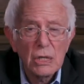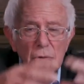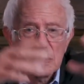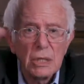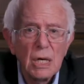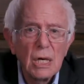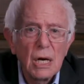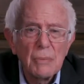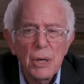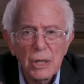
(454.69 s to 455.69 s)
not only in
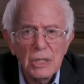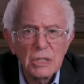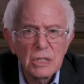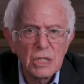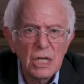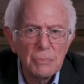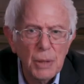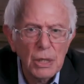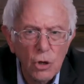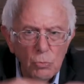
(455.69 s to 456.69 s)
American society,
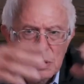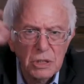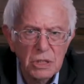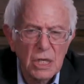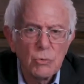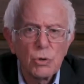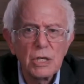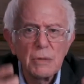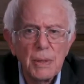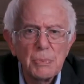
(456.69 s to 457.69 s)
but global society,
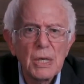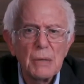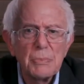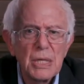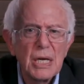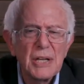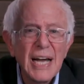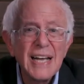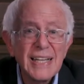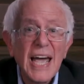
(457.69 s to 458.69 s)
working people coming together
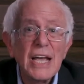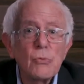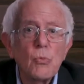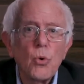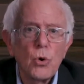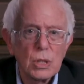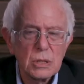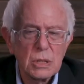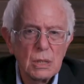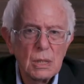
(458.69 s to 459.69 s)
to end
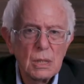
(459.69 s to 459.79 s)
wars,